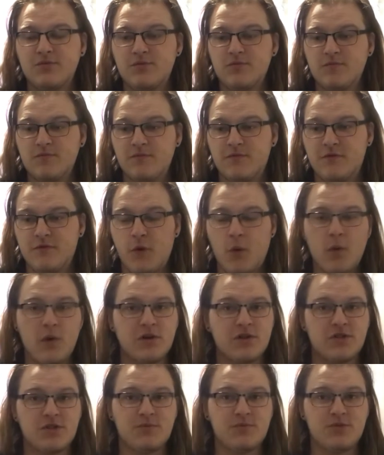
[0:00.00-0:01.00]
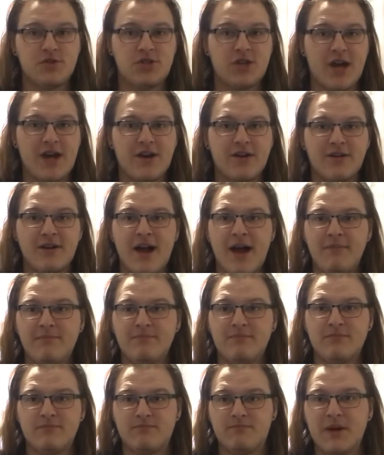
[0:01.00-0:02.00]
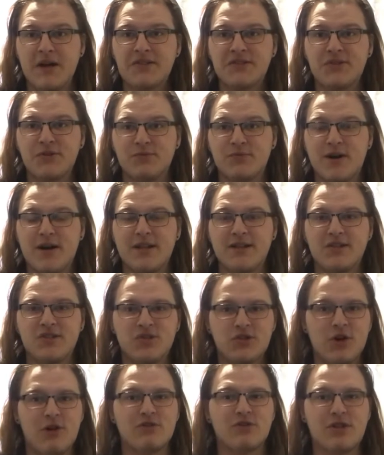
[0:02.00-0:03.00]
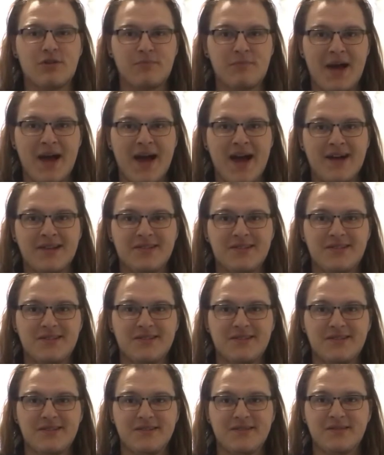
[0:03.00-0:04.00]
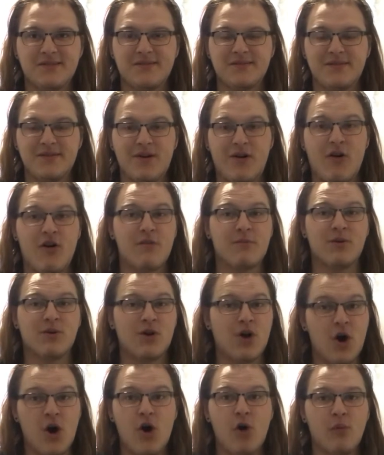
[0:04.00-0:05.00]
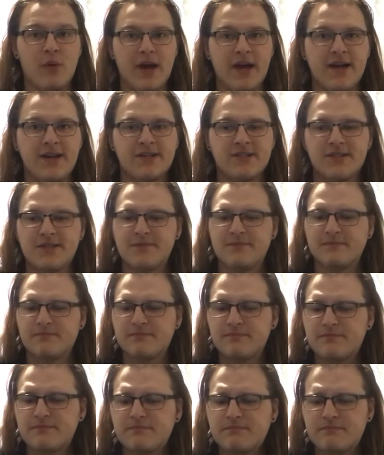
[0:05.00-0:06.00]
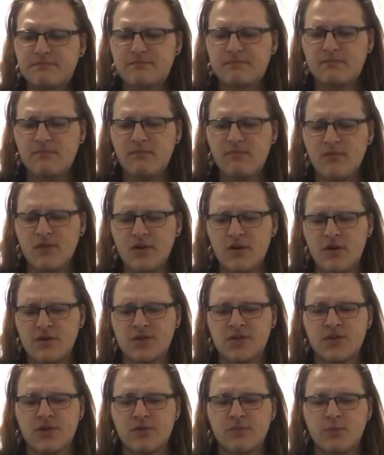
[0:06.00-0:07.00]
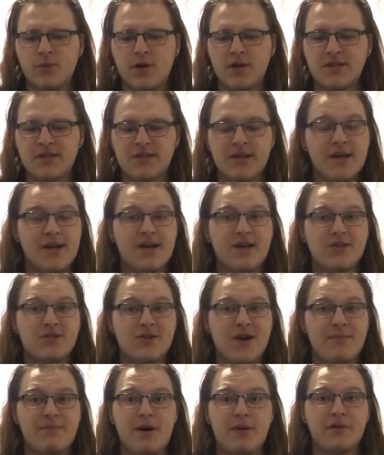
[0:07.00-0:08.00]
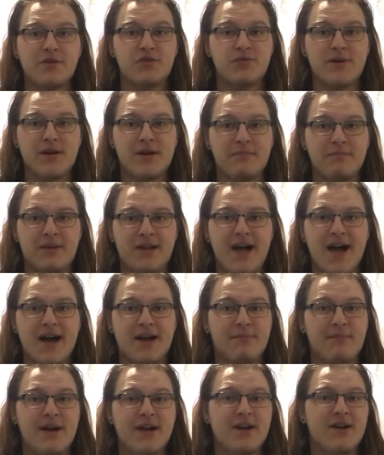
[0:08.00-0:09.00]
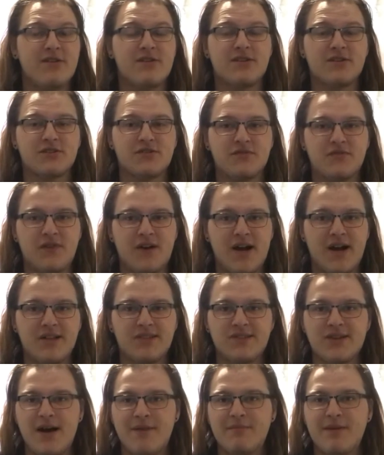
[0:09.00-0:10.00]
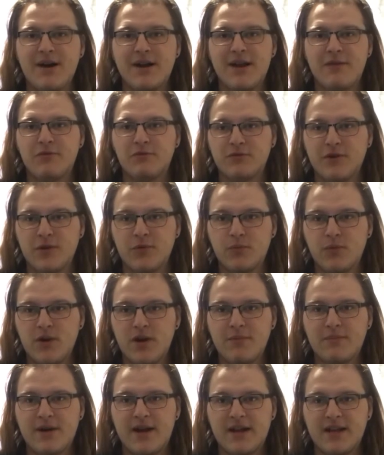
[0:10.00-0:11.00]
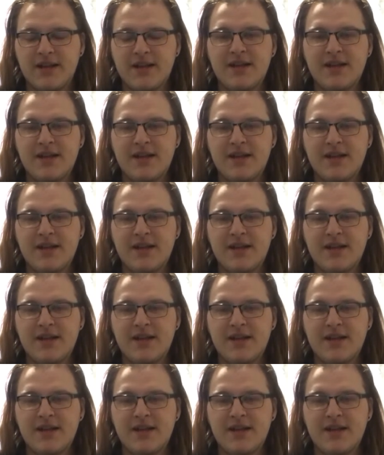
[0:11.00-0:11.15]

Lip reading: Forge shader. I'm basically running the Scourge of the Past armor always on certain ones, so I'm always red and black. My character looks fine, so I'm not going to have to really worry about it.